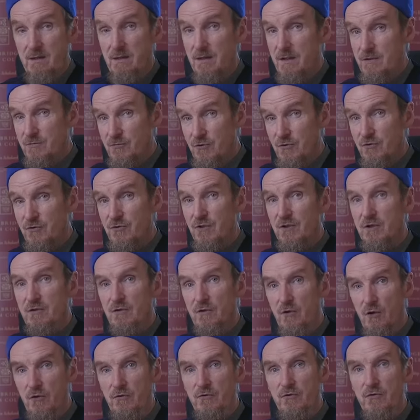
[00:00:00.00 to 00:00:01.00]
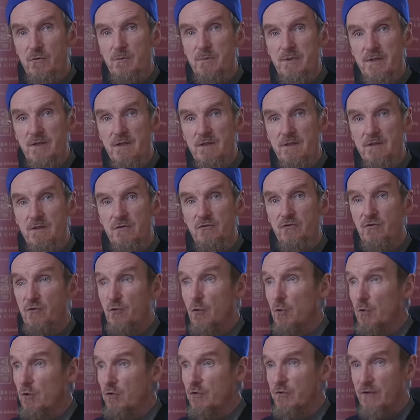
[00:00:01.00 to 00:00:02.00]
Interesting. Concert pianists
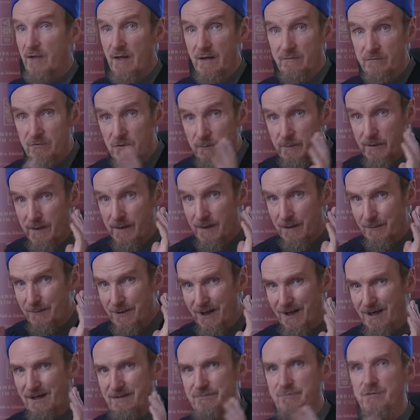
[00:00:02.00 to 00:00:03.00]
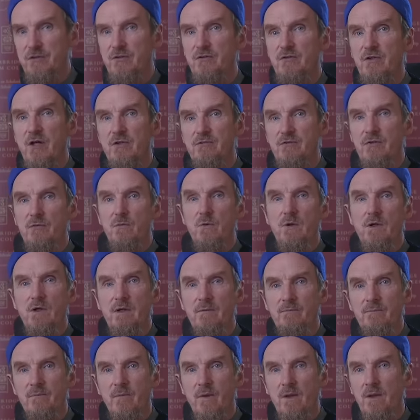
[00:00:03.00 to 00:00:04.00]
also have to become hafiz, as it were.
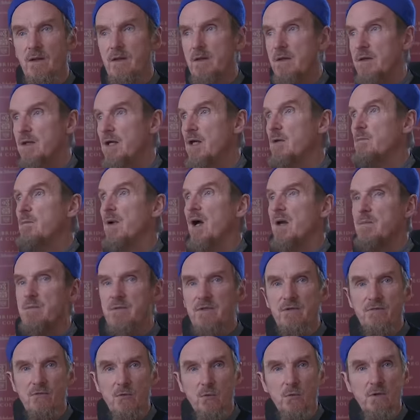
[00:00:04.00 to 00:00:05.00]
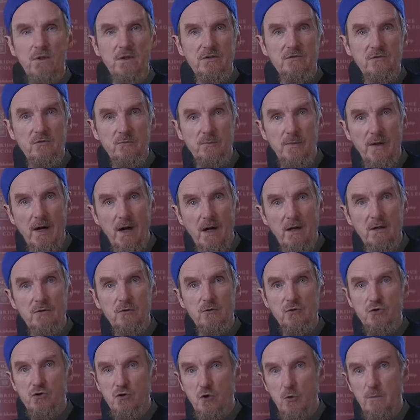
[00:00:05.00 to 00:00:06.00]
It might be of the works of Bach
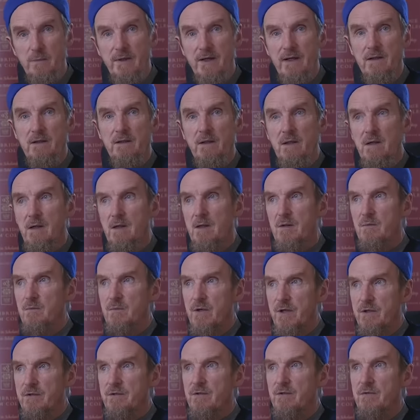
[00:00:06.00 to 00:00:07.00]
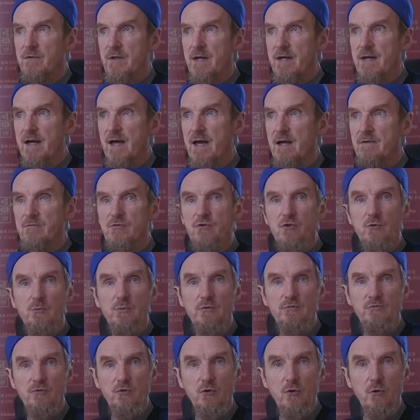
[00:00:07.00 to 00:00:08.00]
or Chopin, but they have to
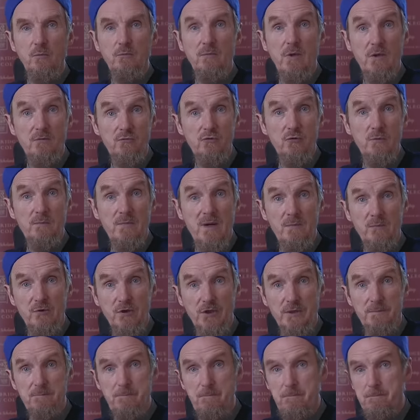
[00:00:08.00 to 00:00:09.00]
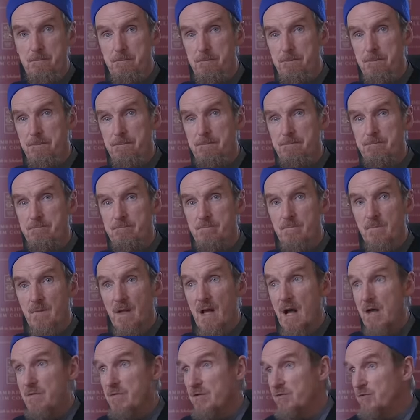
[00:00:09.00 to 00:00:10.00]
perform from memory.
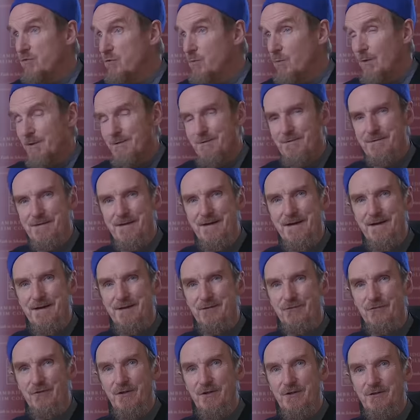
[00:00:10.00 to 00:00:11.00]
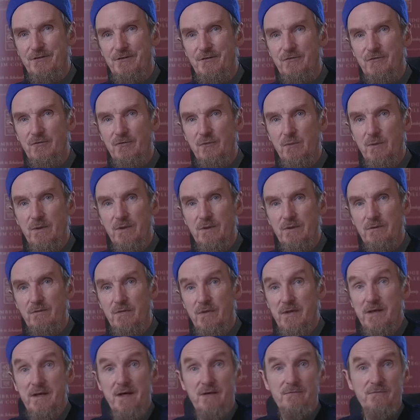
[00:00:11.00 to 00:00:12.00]
And this is one of their anxieties as well.
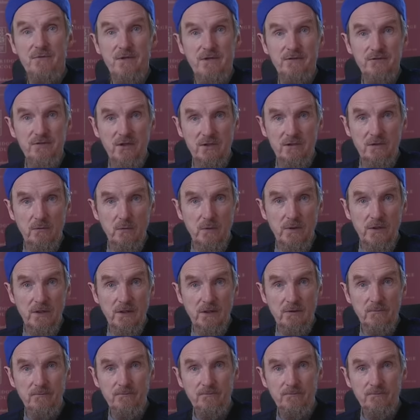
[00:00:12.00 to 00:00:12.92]
They have their taraweeh.